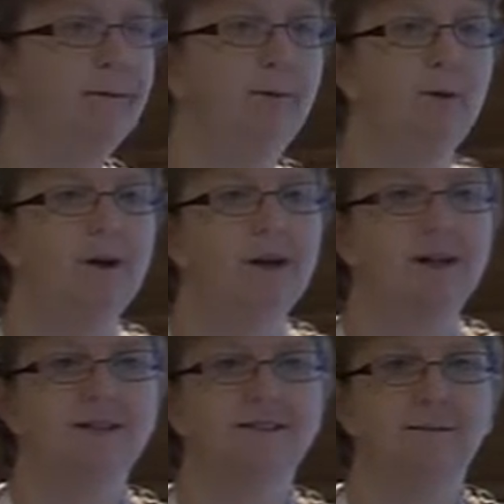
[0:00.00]
people
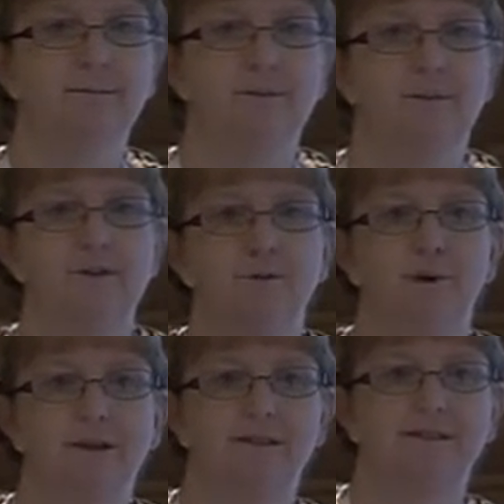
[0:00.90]
is that professional
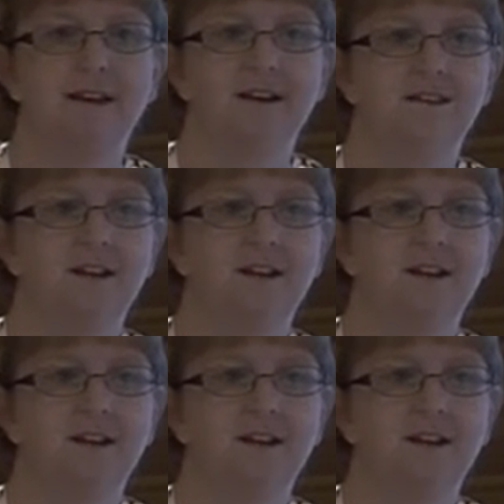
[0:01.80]
practice standards